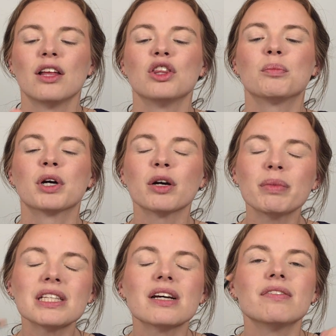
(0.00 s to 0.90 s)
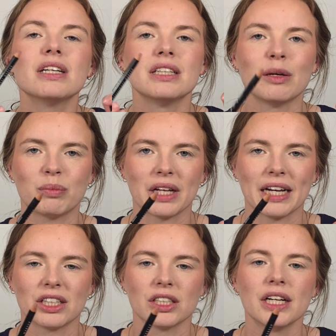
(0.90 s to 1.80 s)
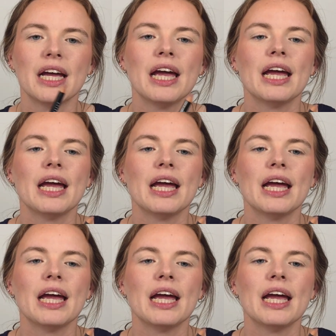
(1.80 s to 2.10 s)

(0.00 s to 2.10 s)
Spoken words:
The purpose of a lip liner